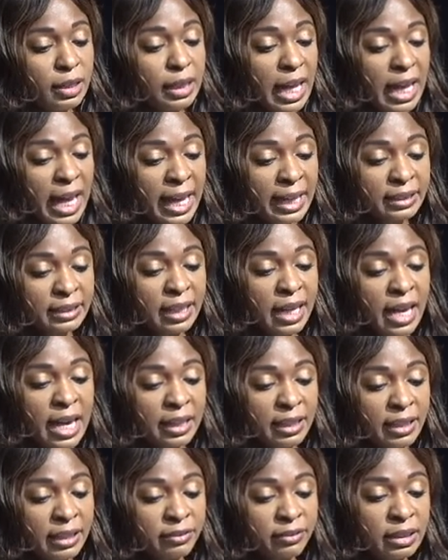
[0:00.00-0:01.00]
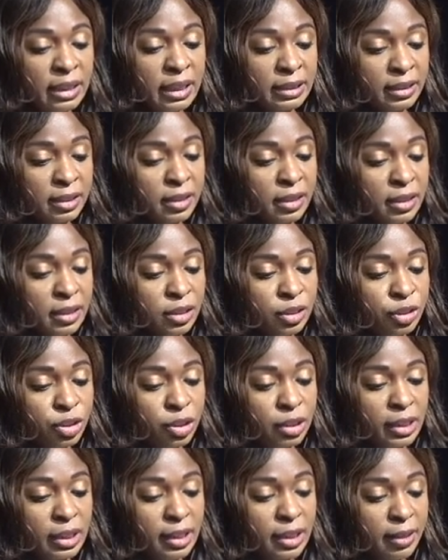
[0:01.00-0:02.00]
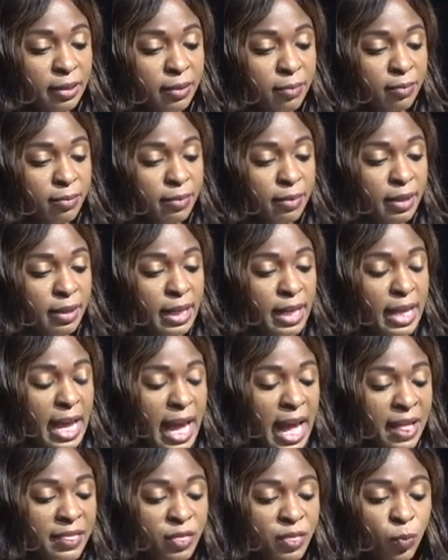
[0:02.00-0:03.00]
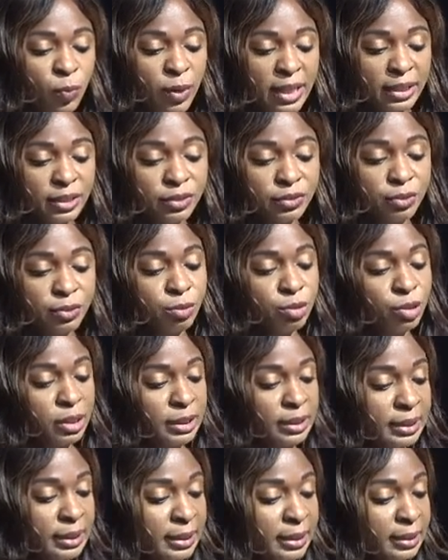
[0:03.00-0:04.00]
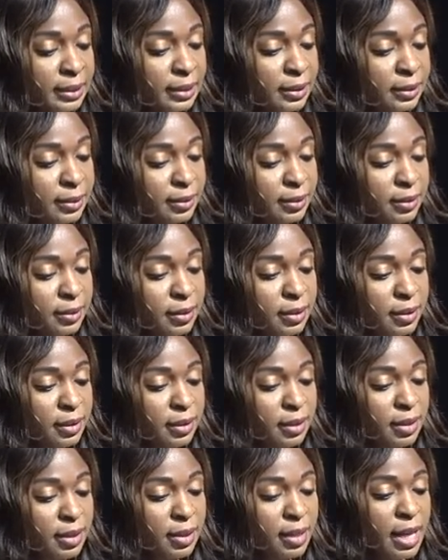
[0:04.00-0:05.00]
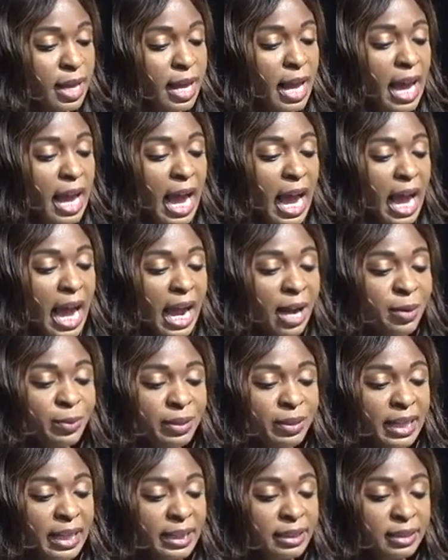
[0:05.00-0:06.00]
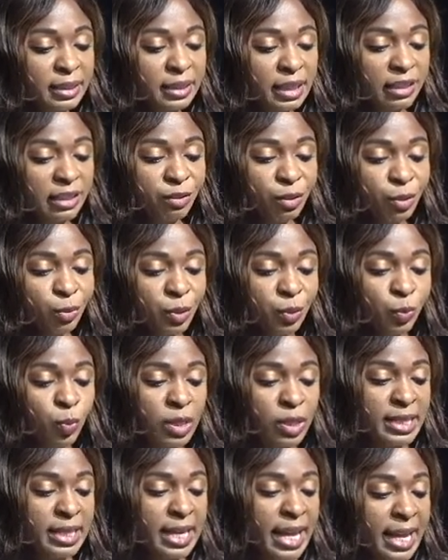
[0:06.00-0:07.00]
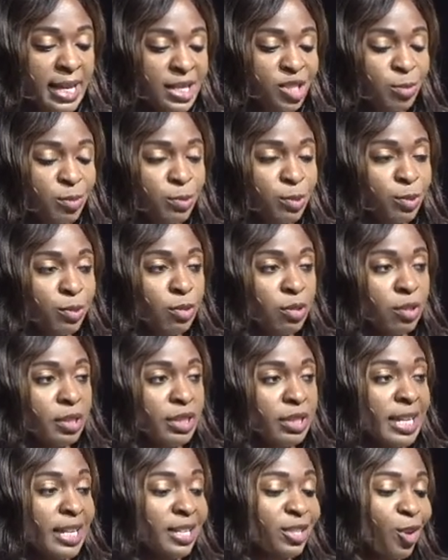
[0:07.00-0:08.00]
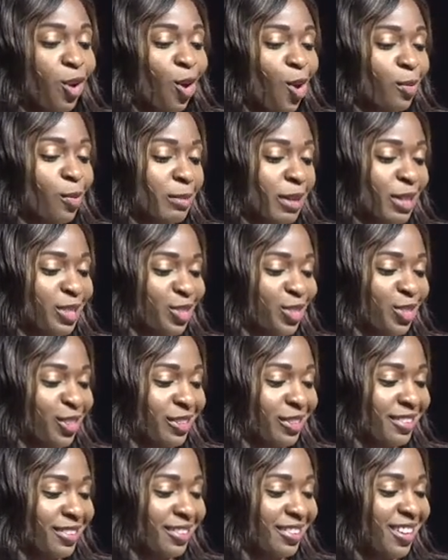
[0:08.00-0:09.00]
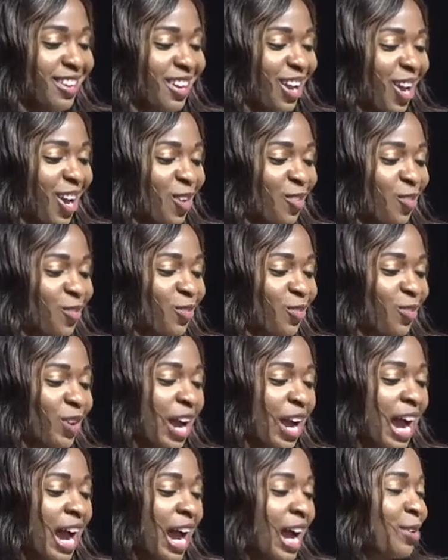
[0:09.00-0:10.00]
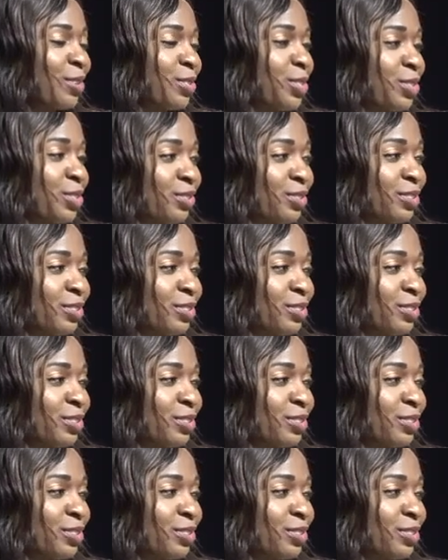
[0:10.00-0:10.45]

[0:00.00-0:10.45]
as God loves us unconditionally. And the way is through Jesus. I would like to leave you with one tangible yet tall measure of how to